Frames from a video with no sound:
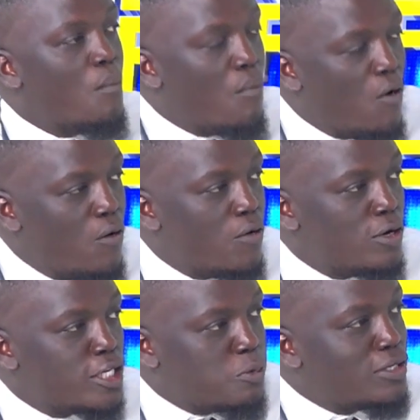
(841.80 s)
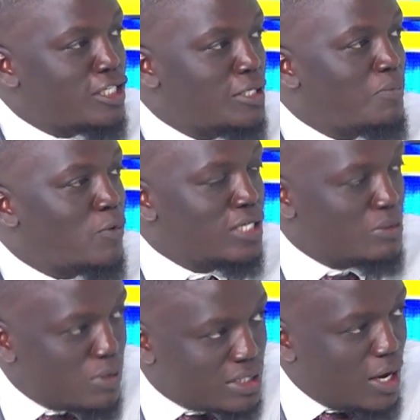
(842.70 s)
more sponsorship, because the
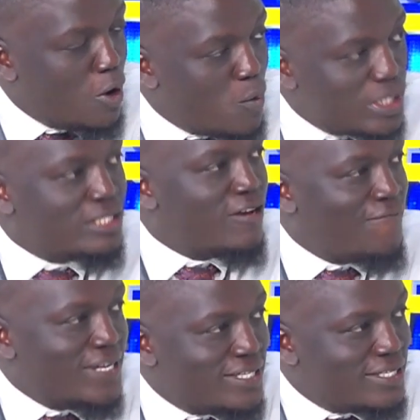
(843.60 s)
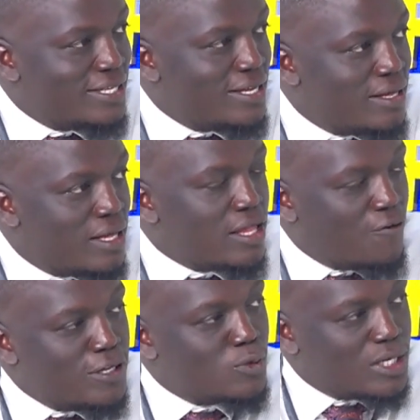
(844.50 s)
sponsor wants funds. The
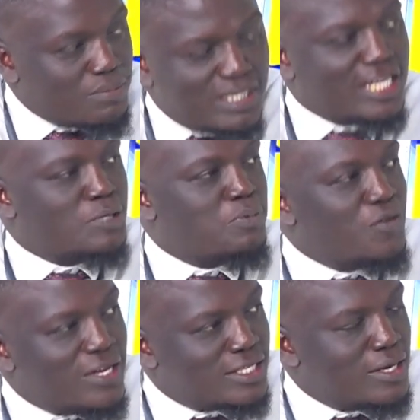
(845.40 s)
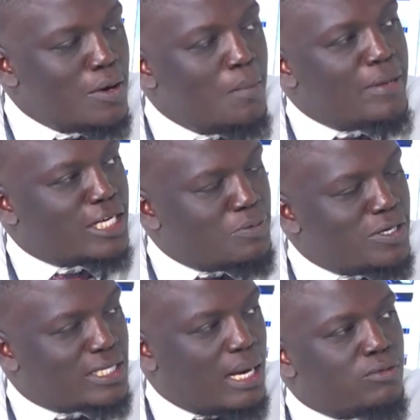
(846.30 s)
fans want better experience. Better
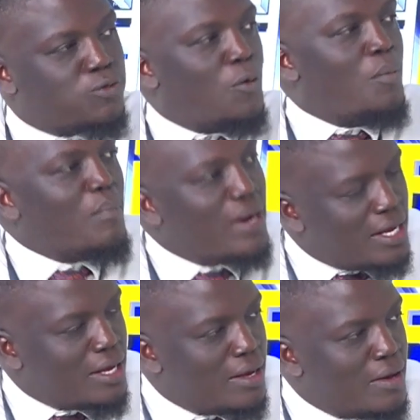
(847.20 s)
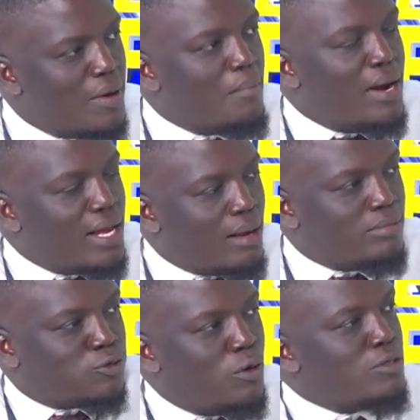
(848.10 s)
experience comes from money. Money
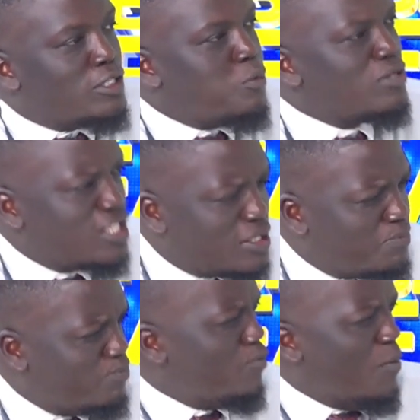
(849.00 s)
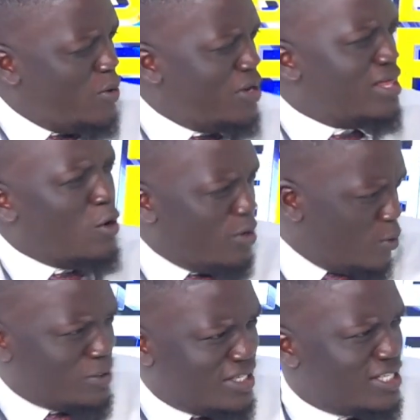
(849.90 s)
comes from sponsorship. How about you get the whole
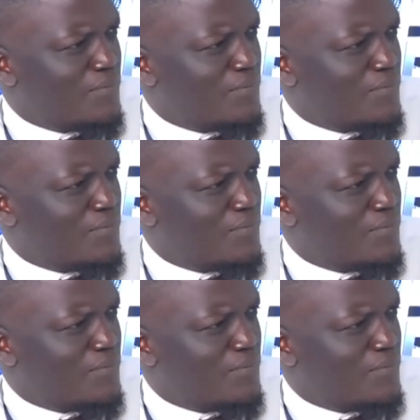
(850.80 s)
ecosystem?